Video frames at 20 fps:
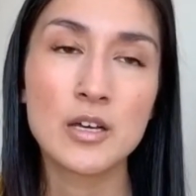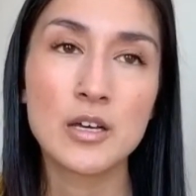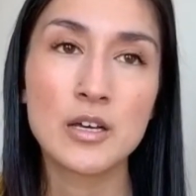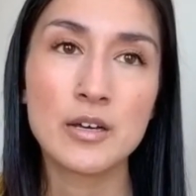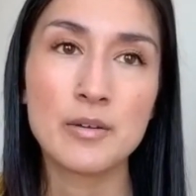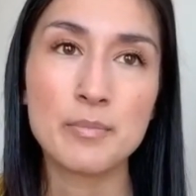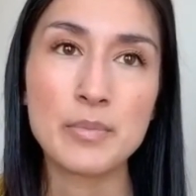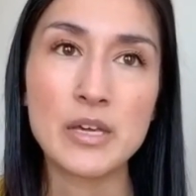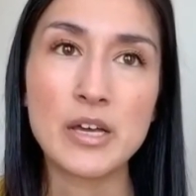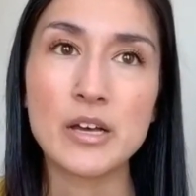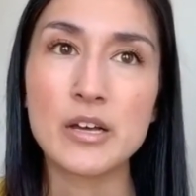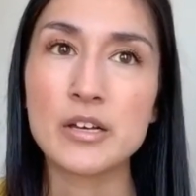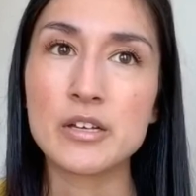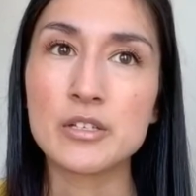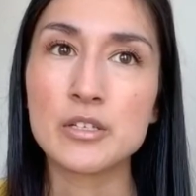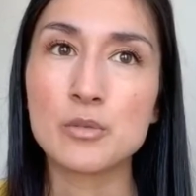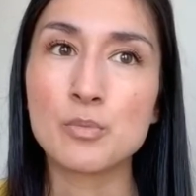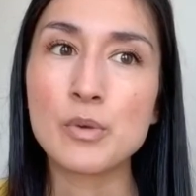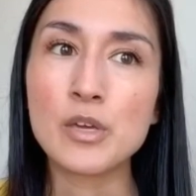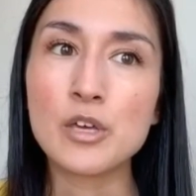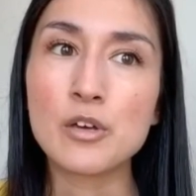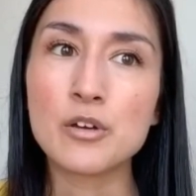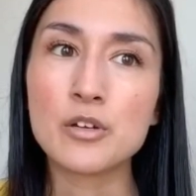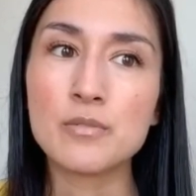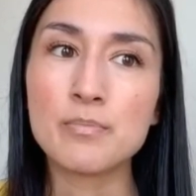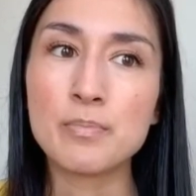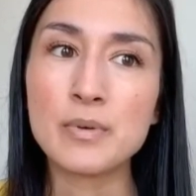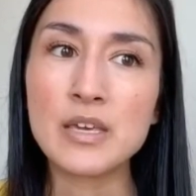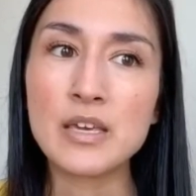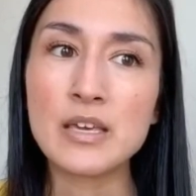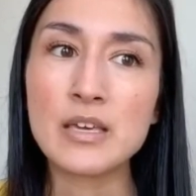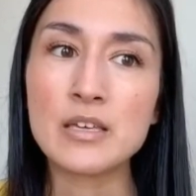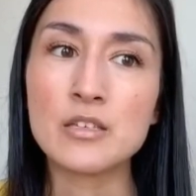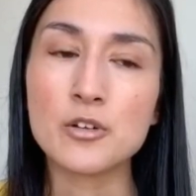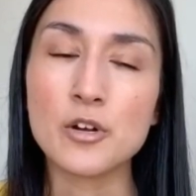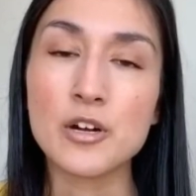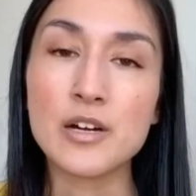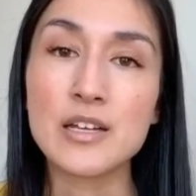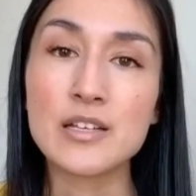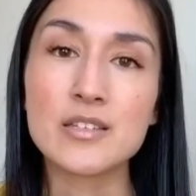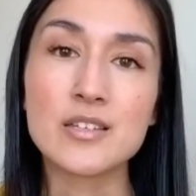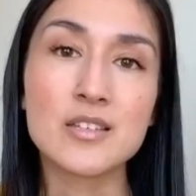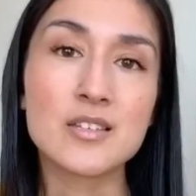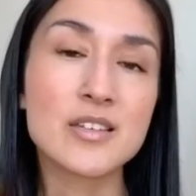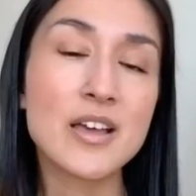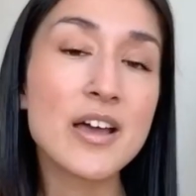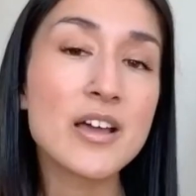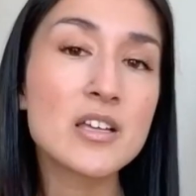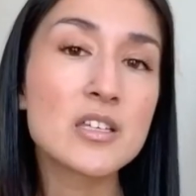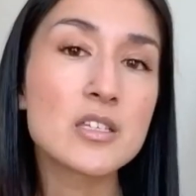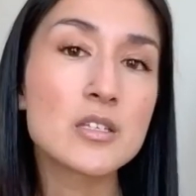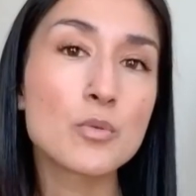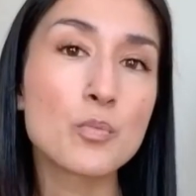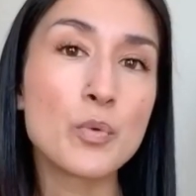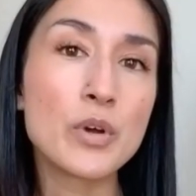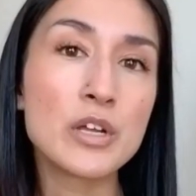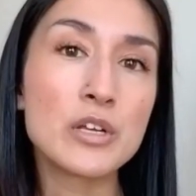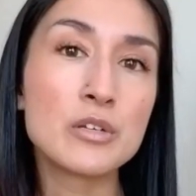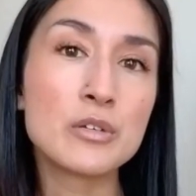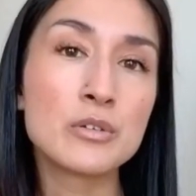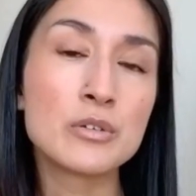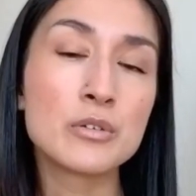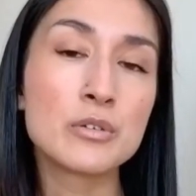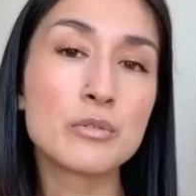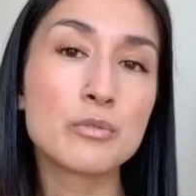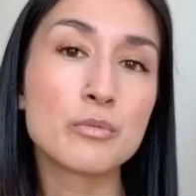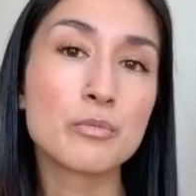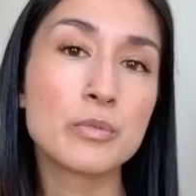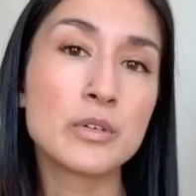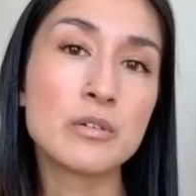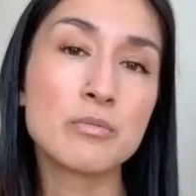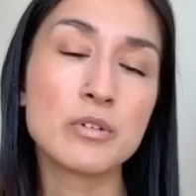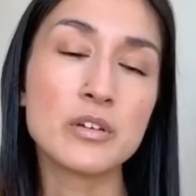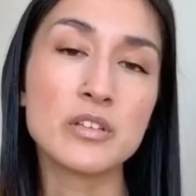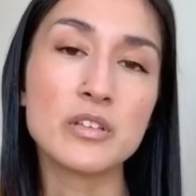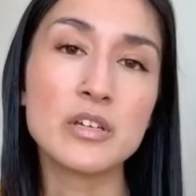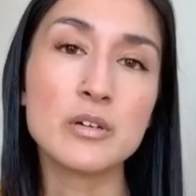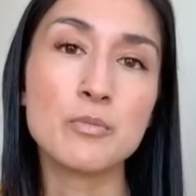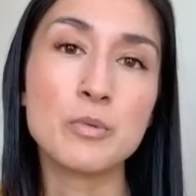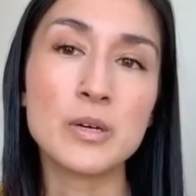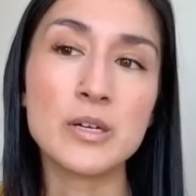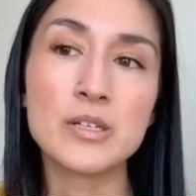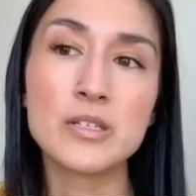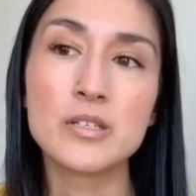Because we could be turning to sex when we really want